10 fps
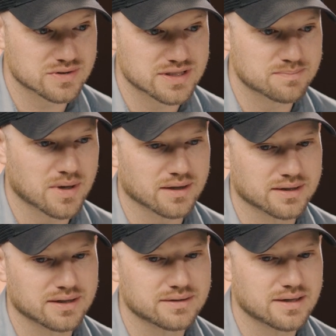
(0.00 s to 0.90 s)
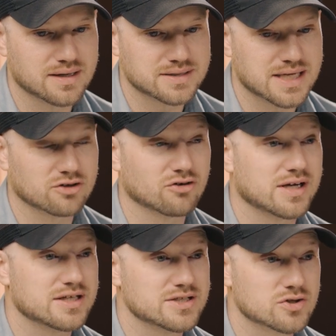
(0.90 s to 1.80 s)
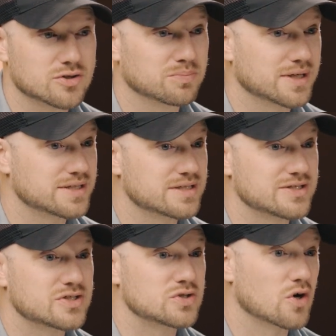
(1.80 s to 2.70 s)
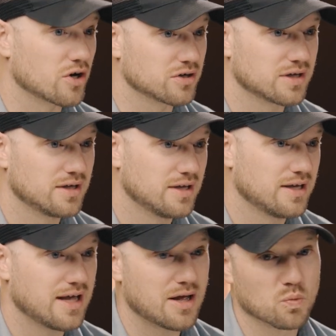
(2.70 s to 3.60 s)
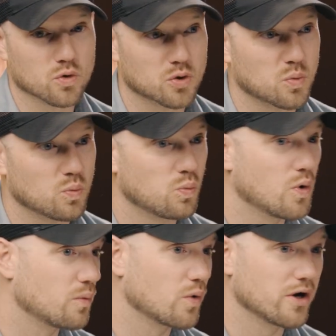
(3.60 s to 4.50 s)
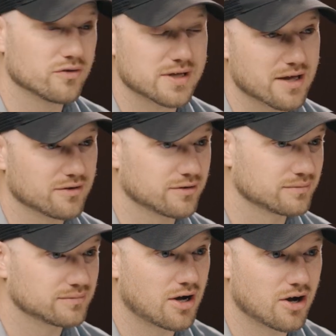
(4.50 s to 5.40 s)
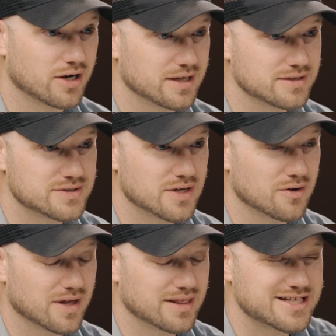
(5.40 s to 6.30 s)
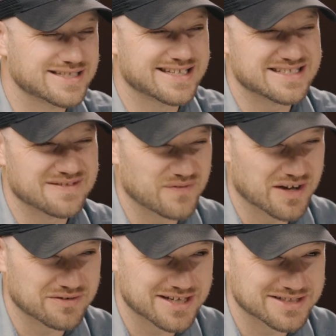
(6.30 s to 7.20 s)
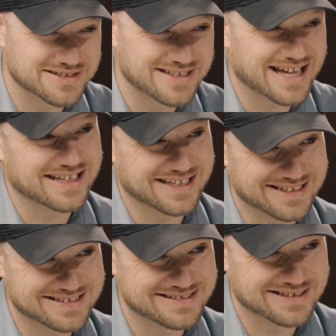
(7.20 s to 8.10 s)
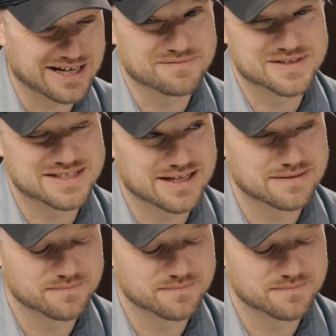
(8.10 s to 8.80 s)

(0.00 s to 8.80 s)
in this pocket, $10,000 is a good place to start and work one way or the other on it. So unless it gets a foundation, that can get kind of insane.